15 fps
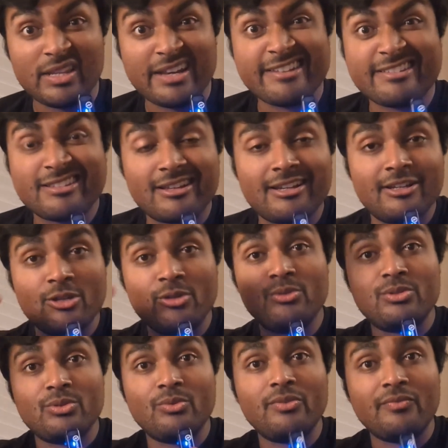they decide who
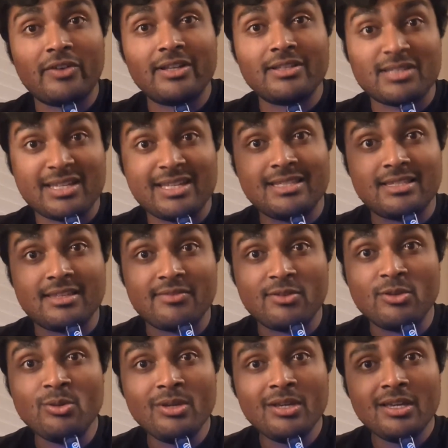to invite to
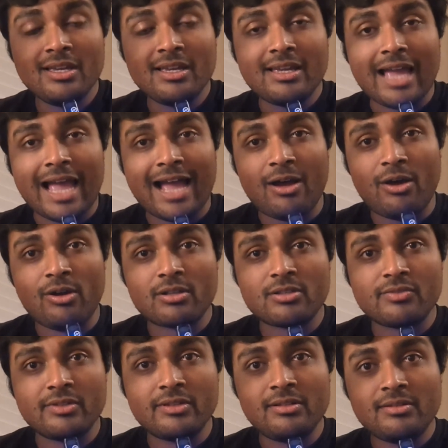interview at
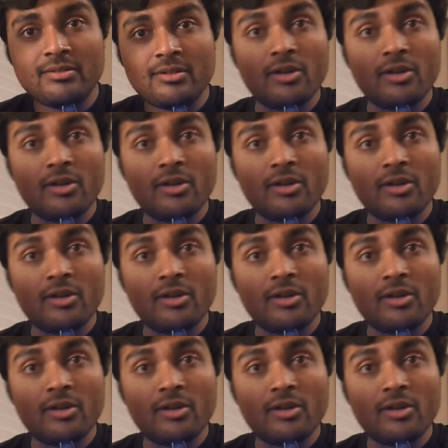Oxford,